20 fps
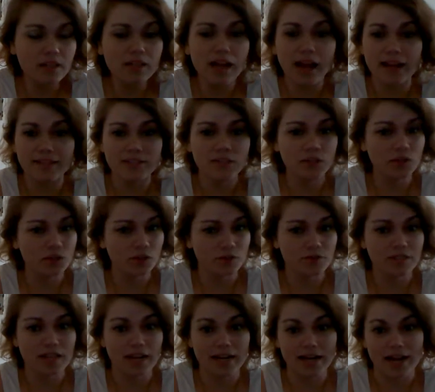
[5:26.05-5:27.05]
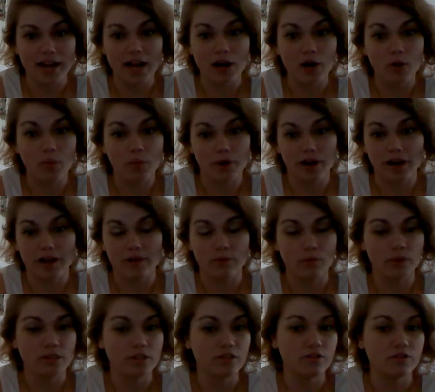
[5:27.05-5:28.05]
I still use that now when I
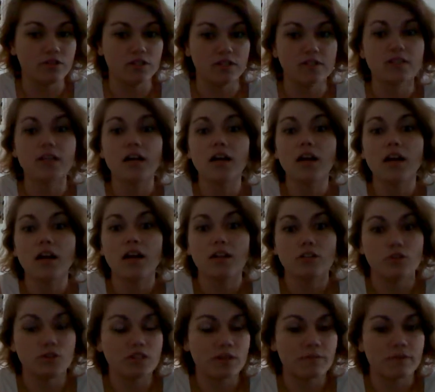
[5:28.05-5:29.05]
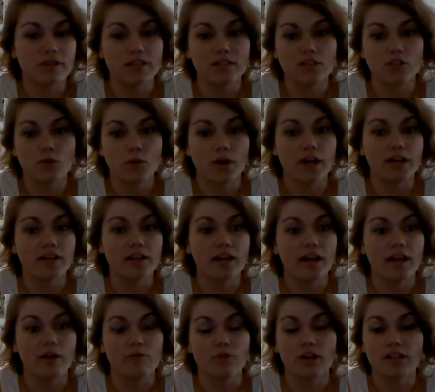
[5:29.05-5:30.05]
want to just do something that's quick
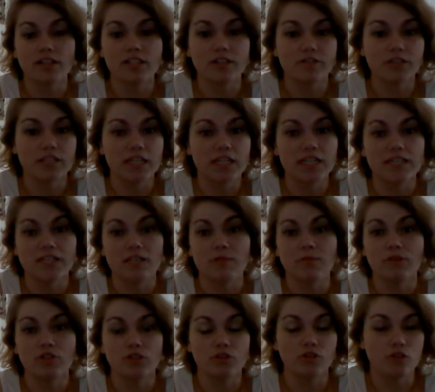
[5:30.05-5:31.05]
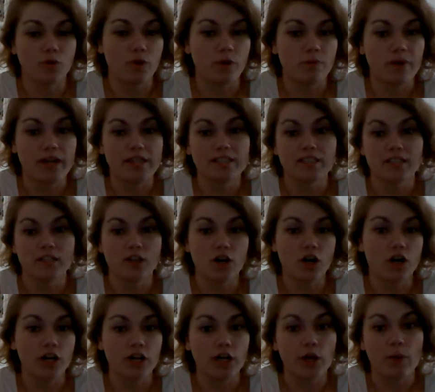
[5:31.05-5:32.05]
and relatively easy, but you're doing weights and
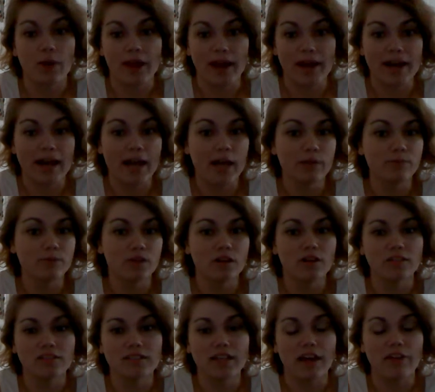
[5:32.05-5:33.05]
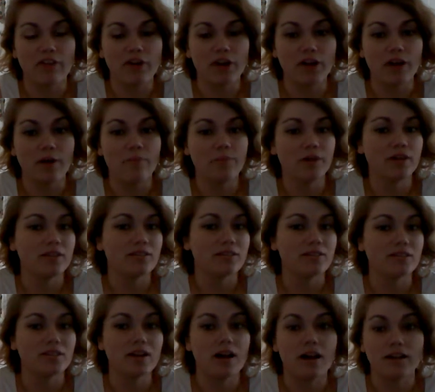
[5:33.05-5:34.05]
cardio and abs all together, and because
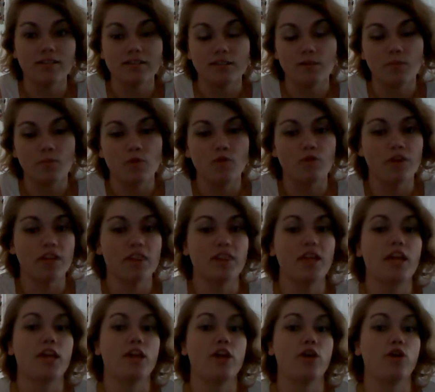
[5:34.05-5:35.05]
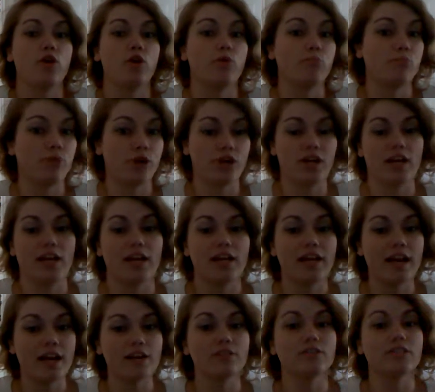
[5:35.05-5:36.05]
it's a constant moving thing, you're burning
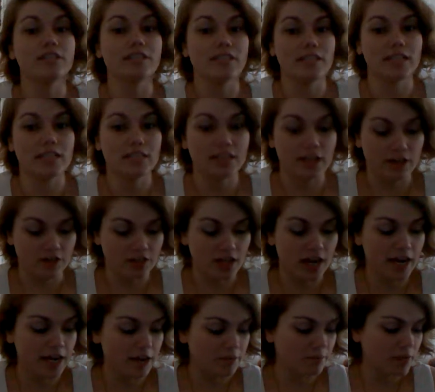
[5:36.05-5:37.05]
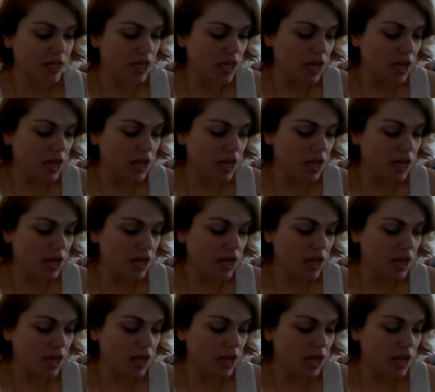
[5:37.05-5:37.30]
calories the entire time.